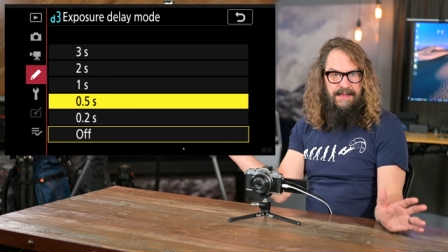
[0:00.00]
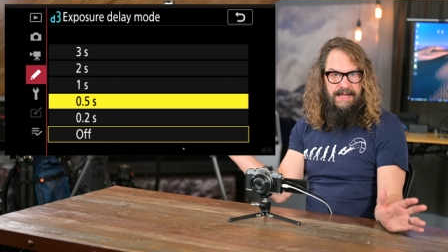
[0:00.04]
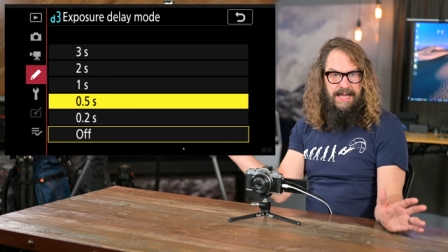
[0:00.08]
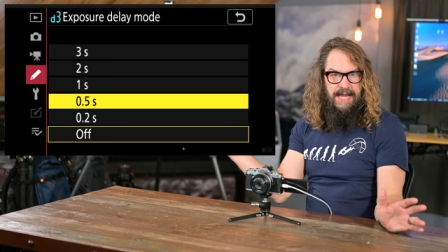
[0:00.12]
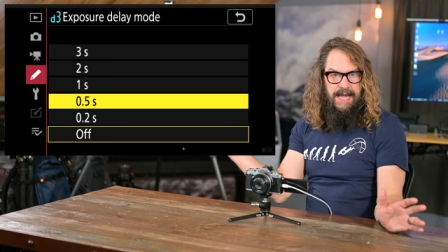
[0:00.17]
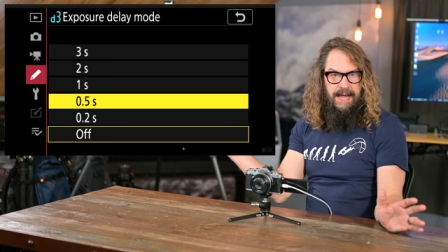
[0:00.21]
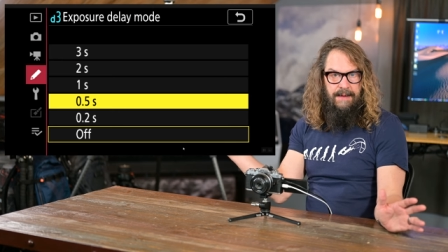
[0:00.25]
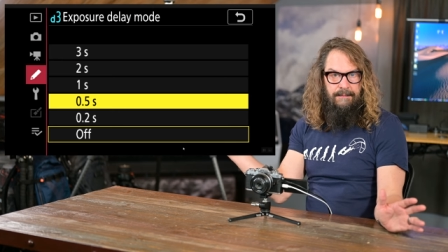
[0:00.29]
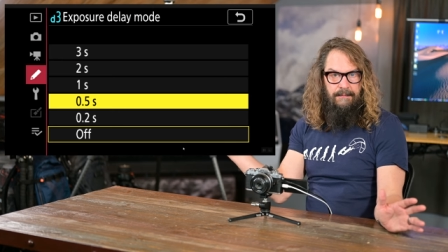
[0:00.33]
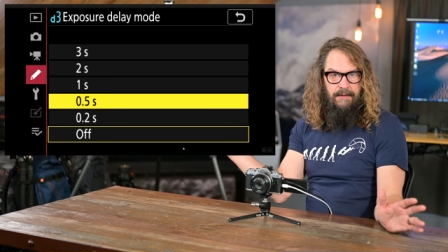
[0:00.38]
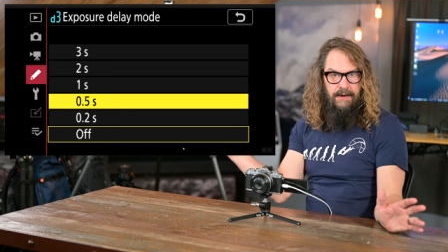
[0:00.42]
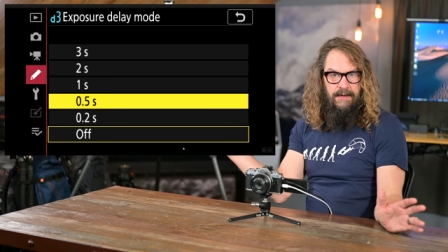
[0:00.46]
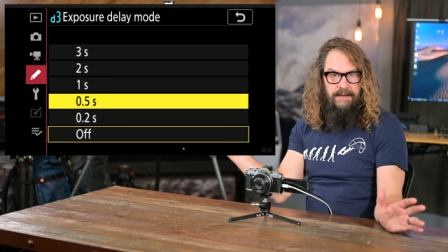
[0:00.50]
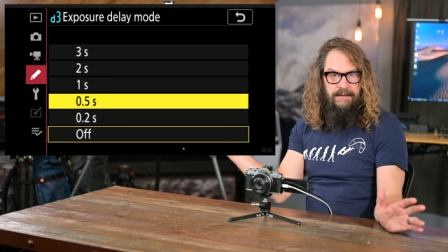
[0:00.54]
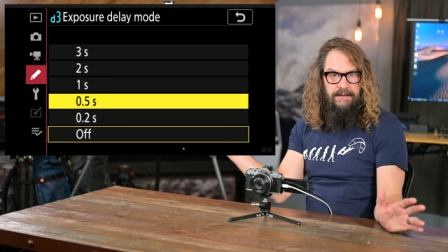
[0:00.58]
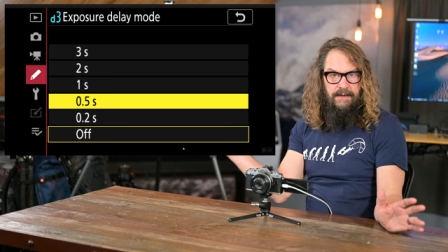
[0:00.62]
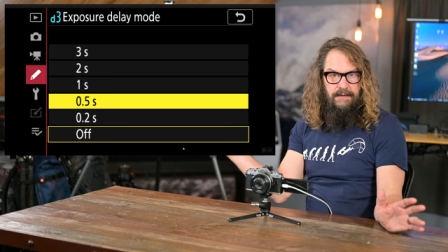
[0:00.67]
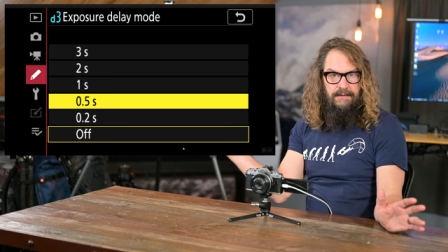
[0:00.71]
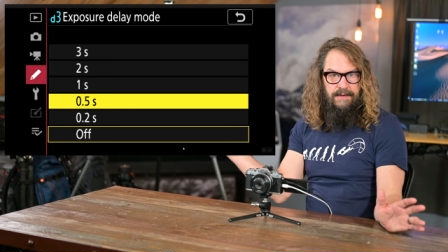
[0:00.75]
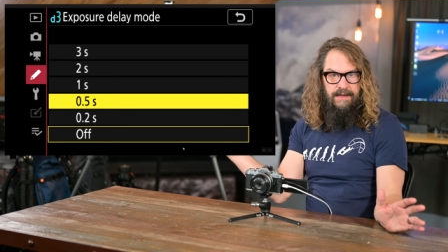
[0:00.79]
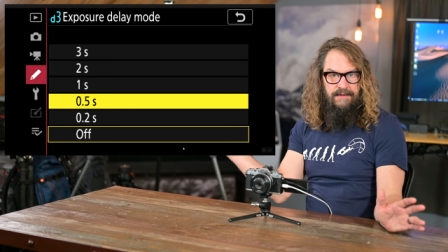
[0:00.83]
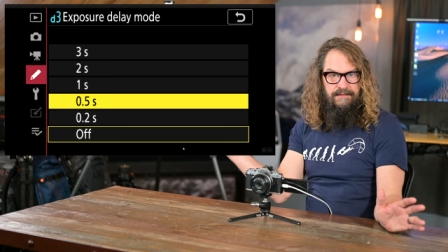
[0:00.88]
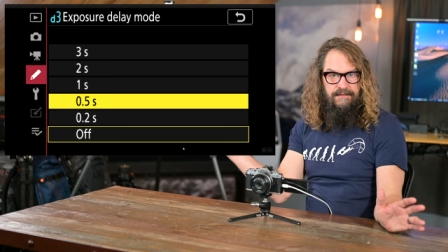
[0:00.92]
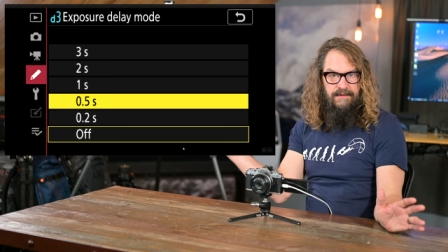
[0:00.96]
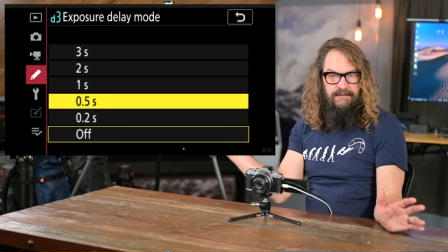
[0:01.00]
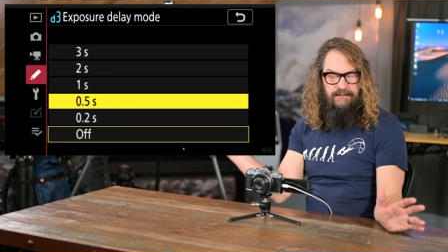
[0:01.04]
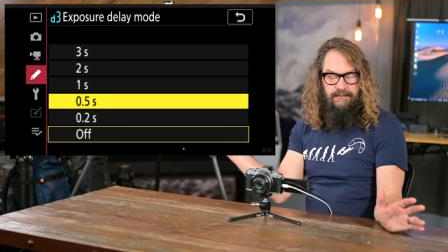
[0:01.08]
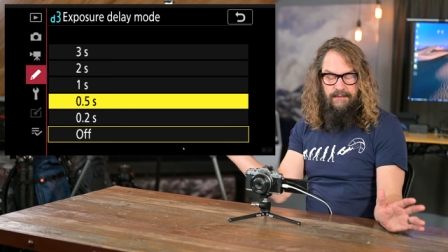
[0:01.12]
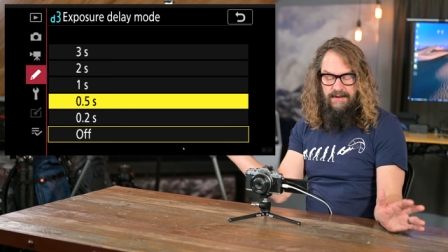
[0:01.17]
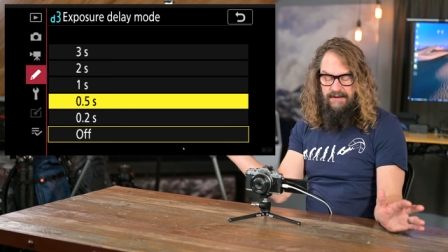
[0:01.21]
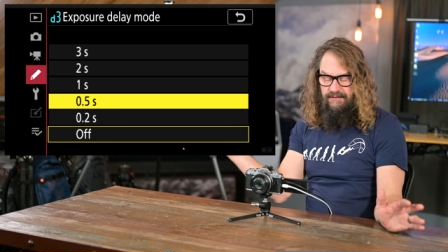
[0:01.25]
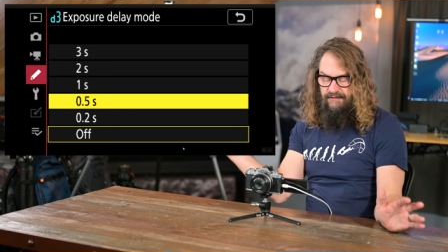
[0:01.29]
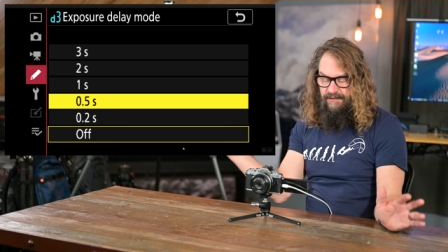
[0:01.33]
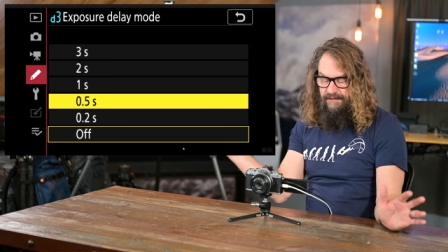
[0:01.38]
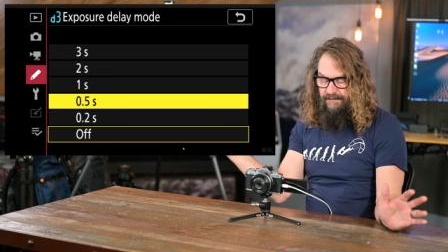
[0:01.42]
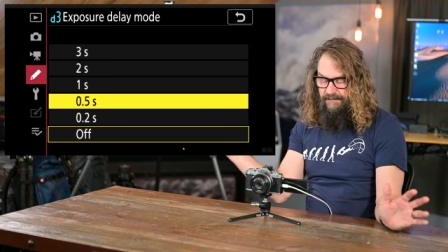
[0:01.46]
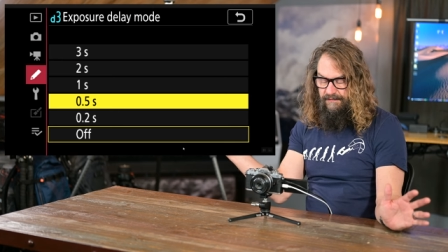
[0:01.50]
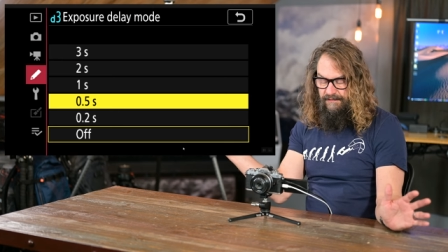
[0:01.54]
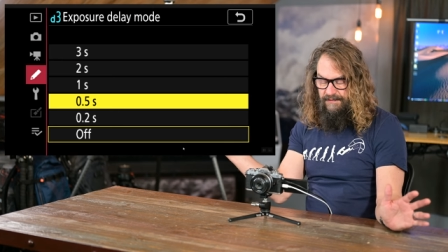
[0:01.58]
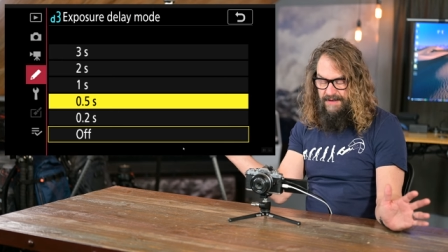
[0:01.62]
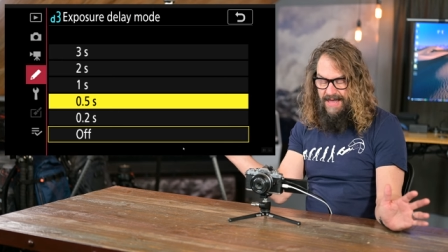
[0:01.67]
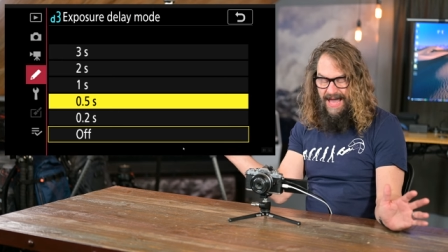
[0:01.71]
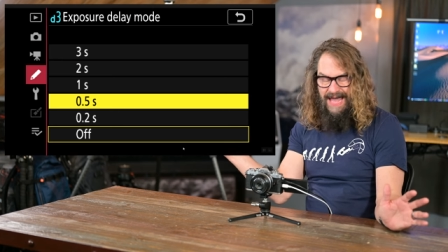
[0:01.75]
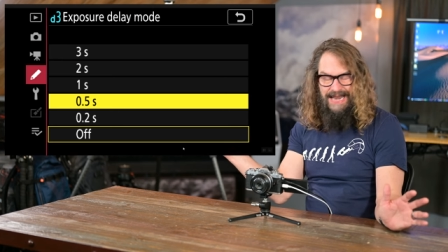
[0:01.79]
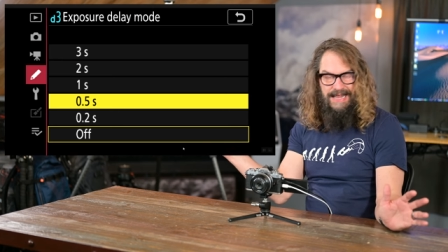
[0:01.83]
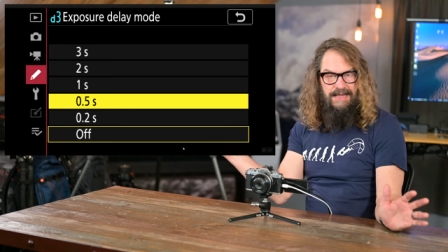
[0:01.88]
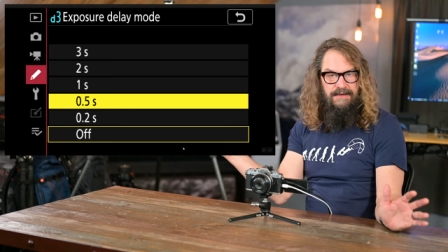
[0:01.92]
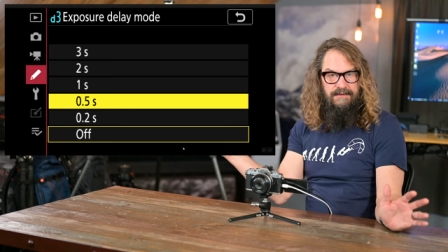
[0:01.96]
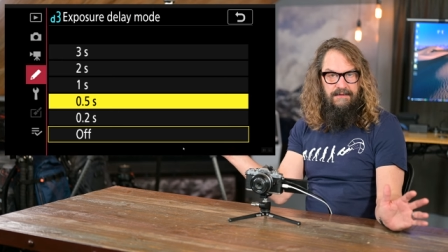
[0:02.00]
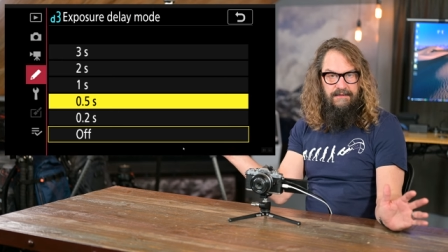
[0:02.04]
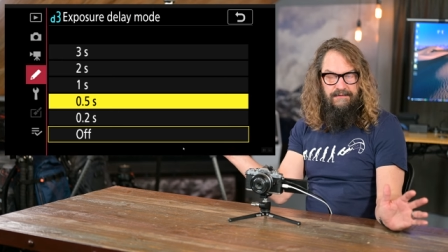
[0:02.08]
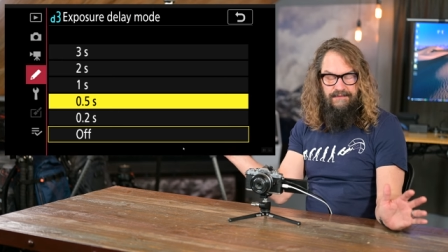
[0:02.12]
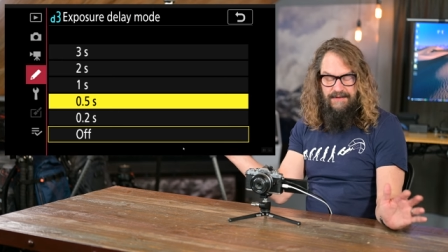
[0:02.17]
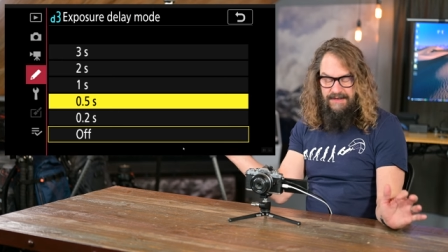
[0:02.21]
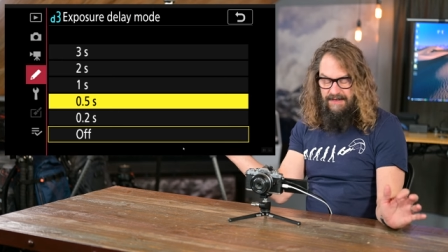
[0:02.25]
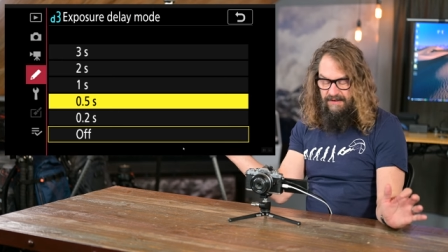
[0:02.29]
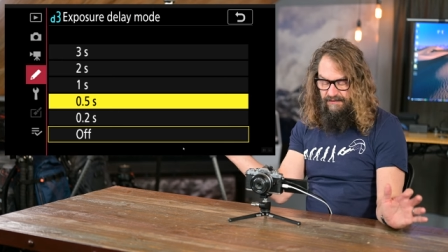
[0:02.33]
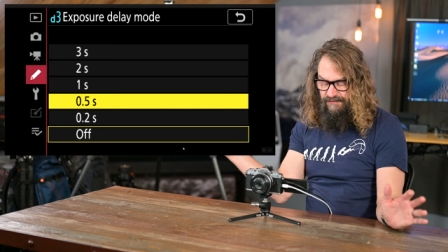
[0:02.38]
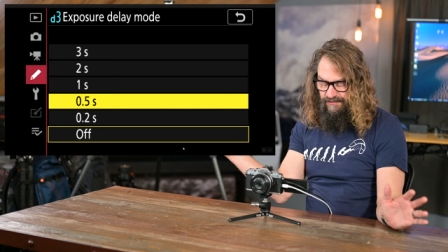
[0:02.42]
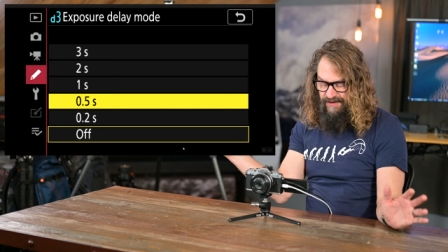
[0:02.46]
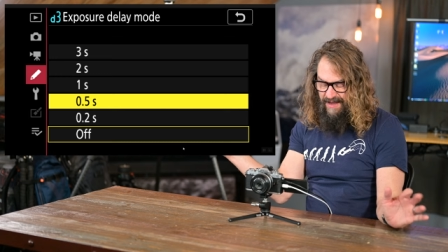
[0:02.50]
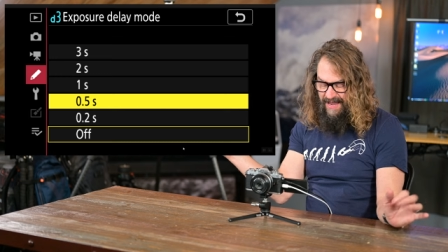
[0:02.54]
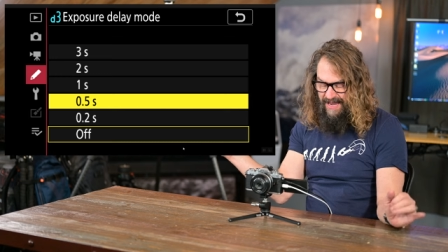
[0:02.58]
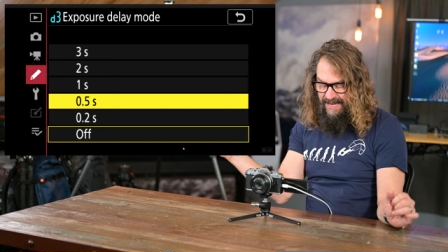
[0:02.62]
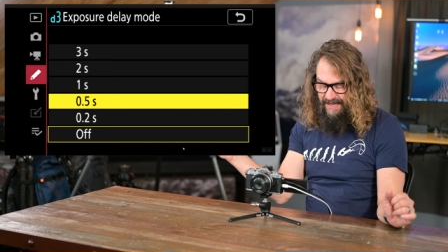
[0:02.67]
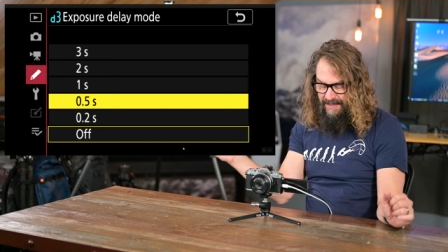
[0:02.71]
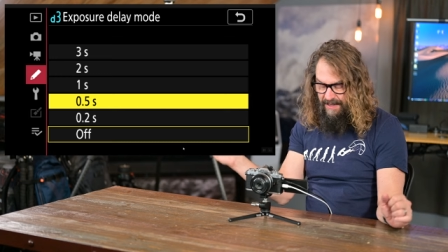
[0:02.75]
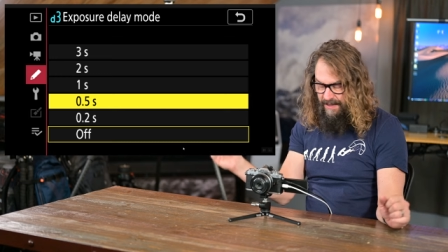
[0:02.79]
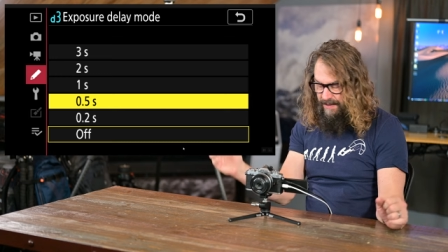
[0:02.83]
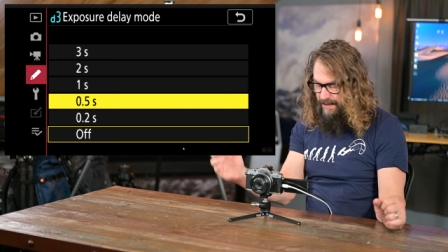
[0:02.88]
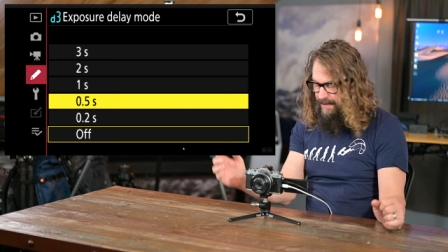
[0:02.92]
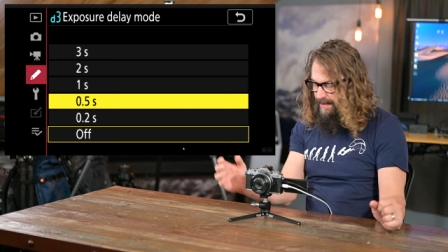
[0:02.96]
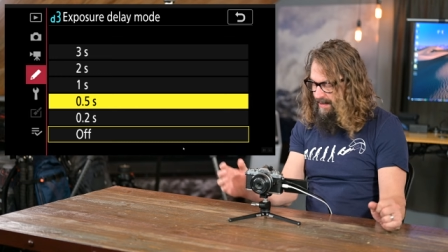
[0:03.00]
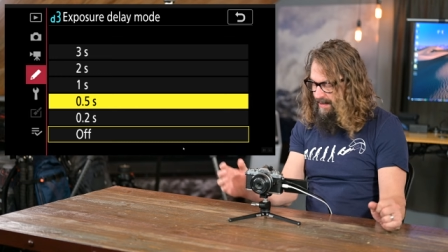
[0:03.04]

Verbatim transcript: the camera in low lit situations, not induce any shake,